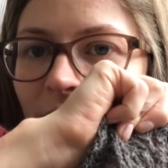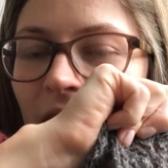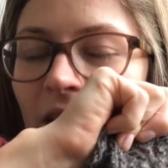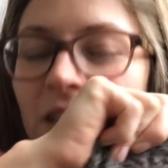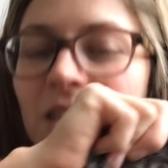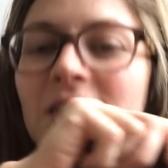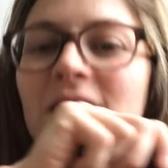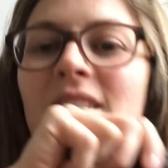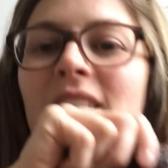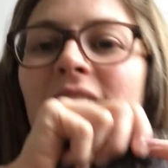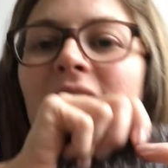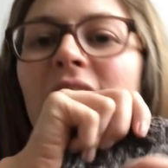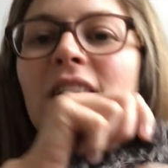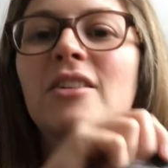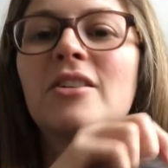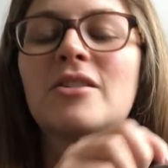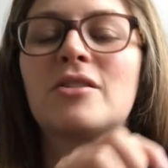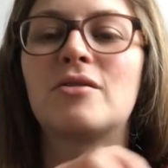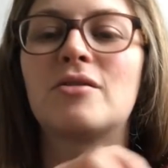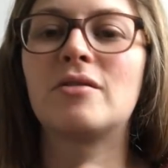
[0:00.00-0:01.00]
I just think it
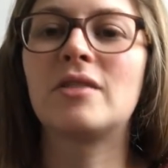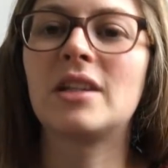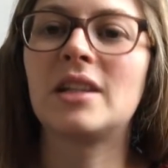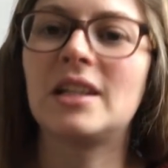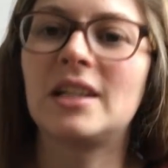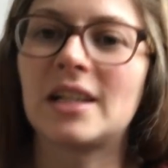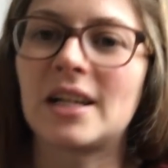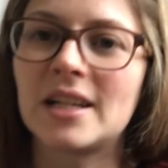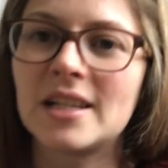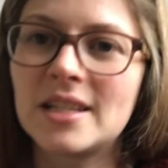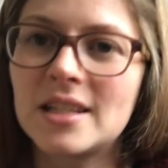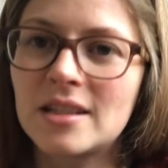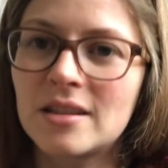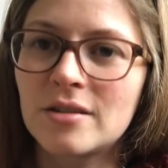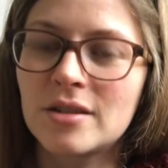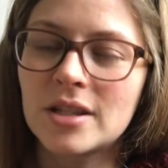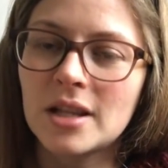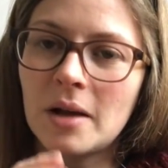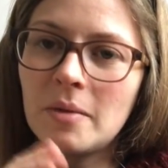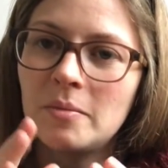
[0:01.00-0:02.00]
looks really nice.
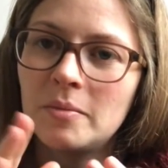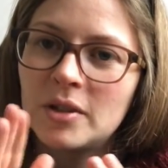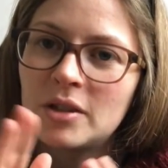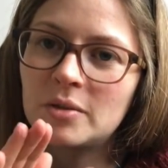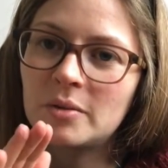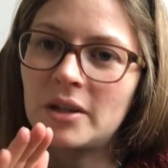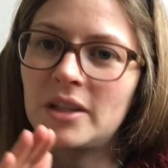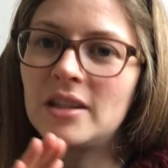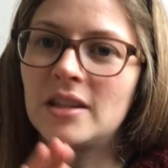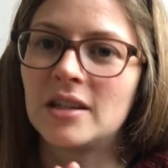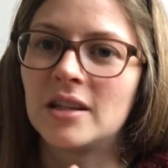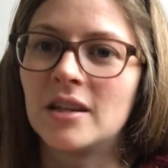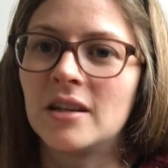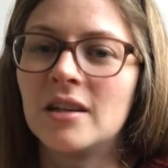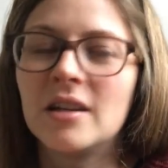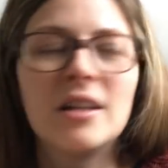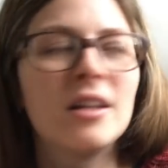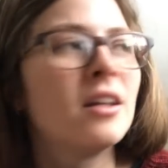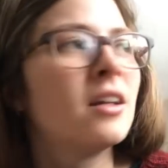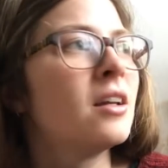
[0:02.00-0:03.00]
There's something between the
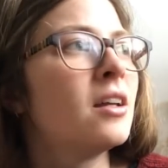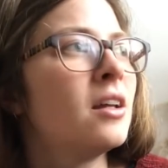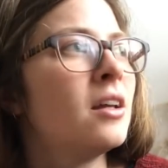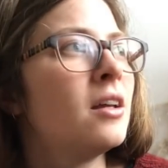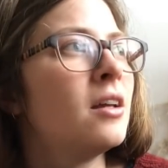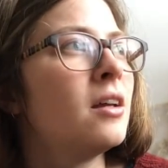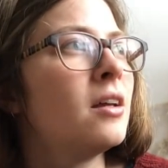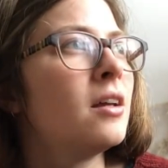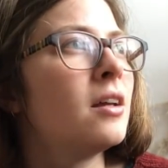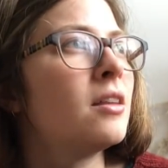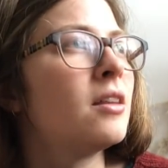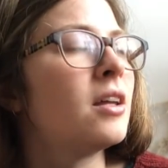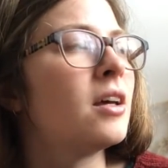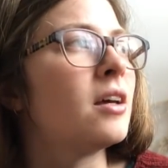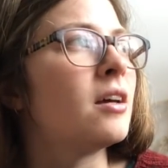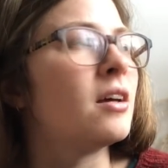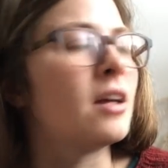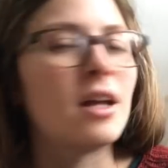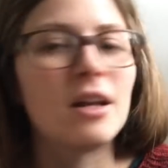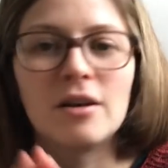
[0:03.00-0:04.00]

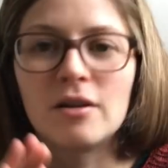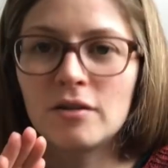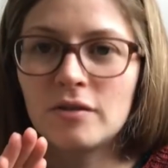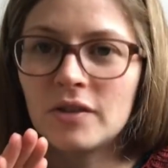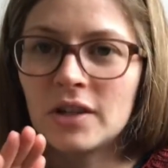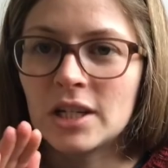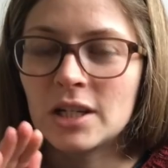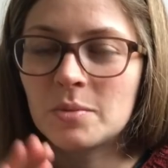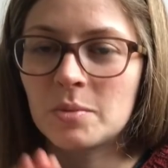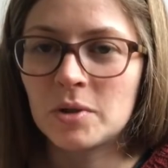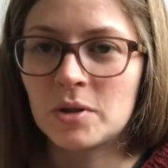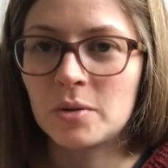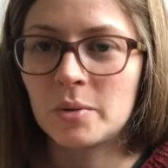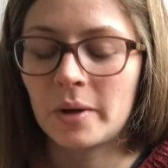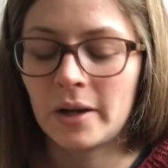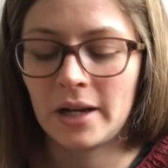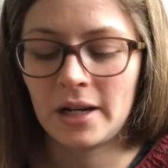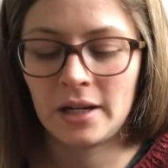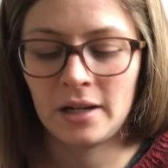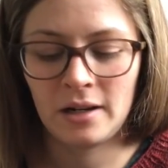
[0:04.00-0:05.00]
interface
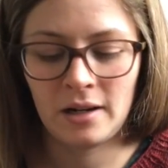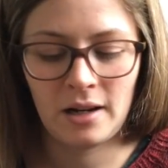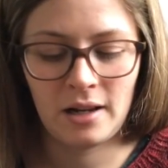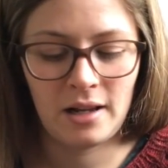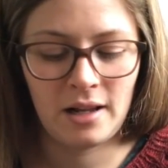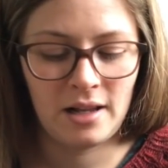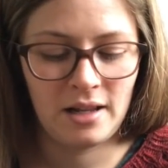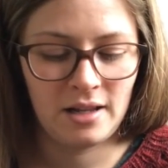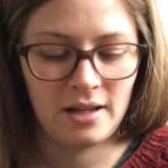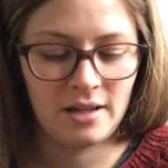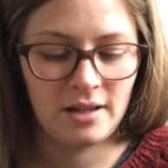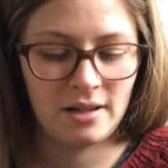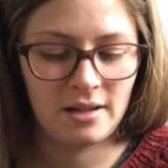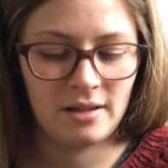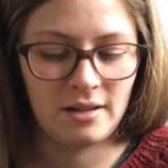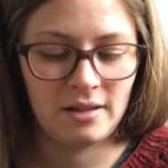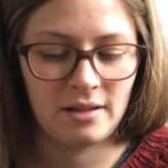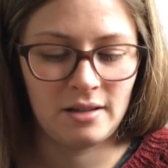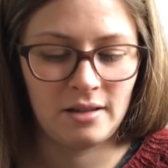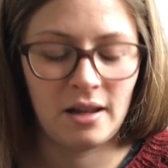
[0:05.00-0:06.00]
between,
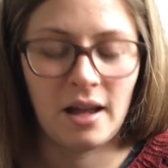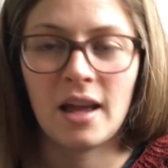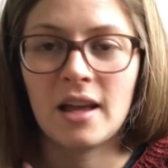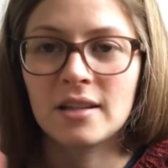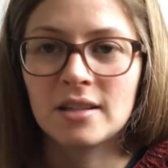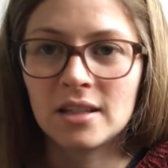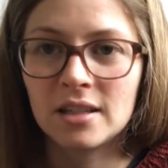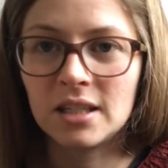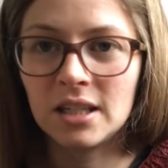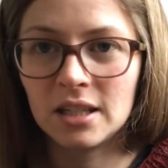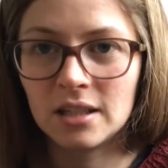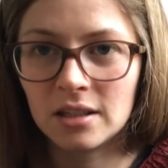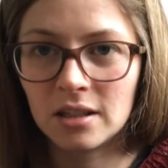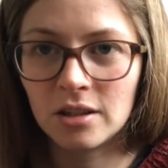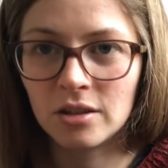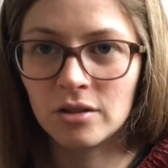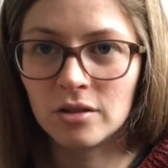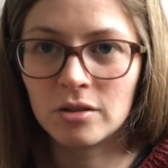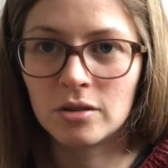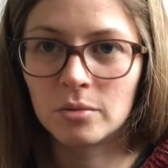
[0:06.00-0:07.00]
I hesitate to
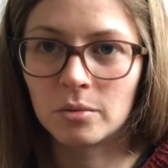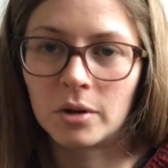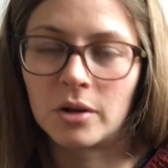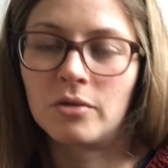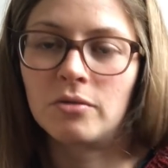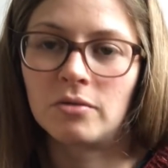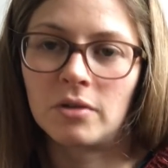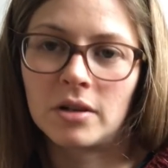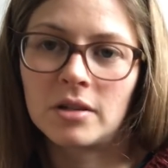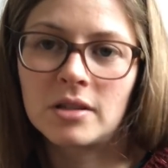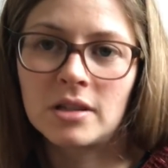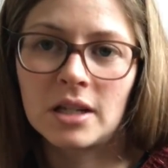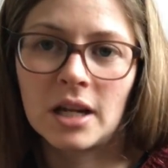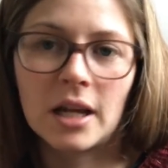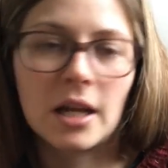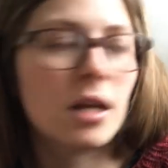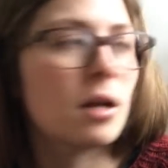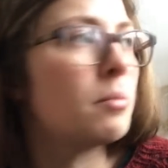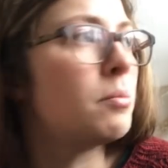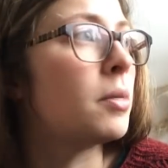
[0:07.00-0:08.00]
use the word
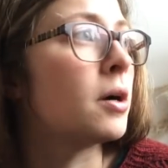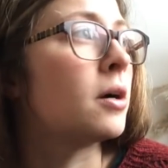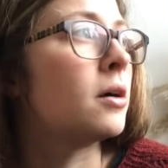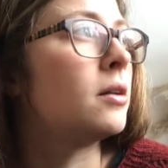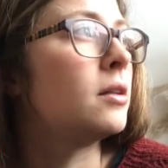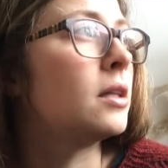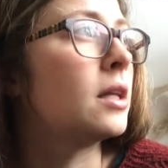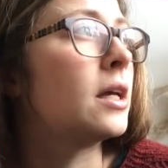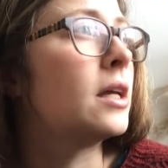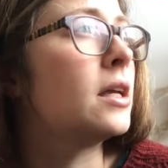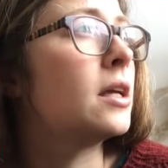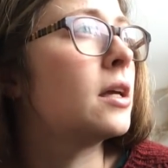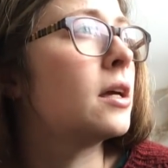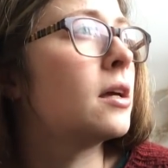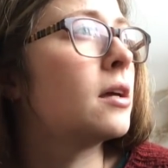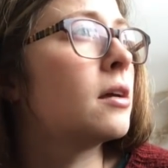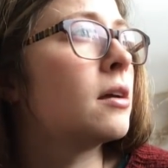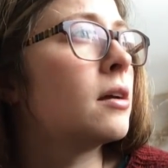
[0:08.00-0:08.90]
rustic, but like